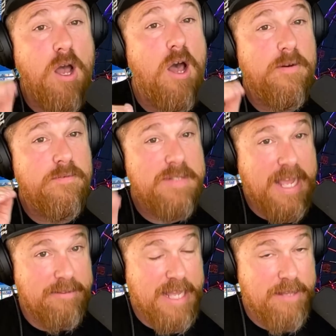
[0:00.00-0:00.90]
of
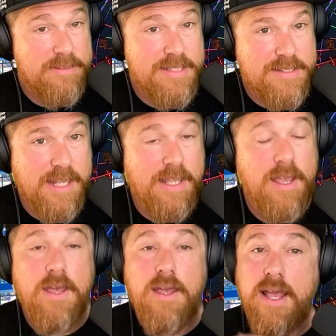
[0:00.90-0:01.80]
downtown Disney
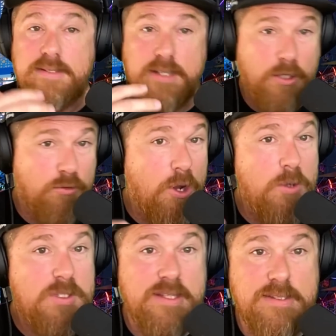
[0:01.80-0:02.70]
as it
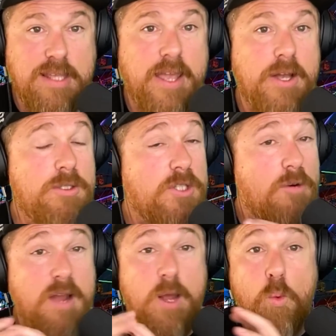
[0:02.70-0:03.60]
grows and scales
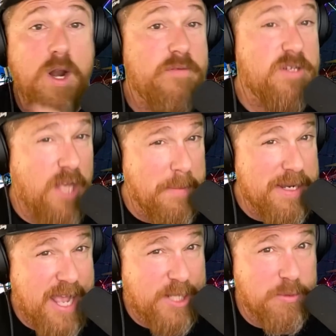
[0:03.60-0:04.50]
around whatever's coming
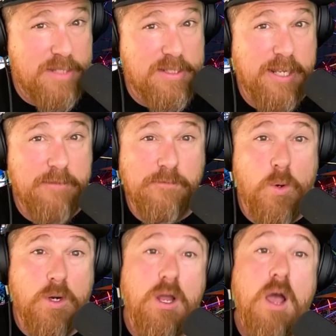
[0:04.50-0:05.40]
next with Disneyland
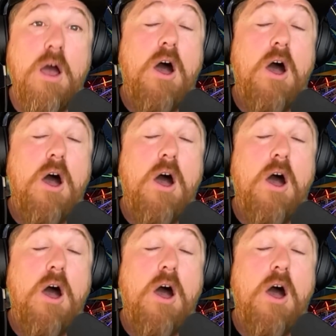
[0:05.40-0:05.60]
Forward.